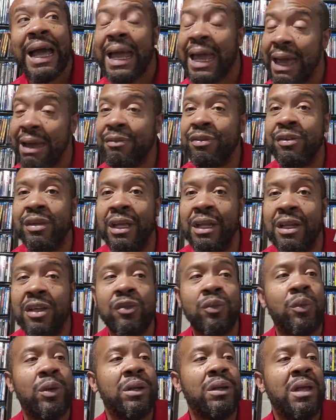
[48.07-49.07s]
I have seen
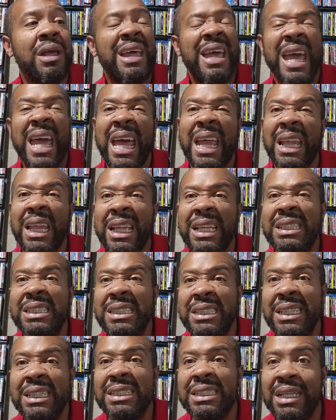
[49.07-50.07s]
this one at least
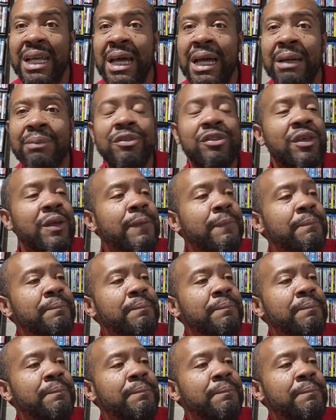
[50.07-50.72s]
six times.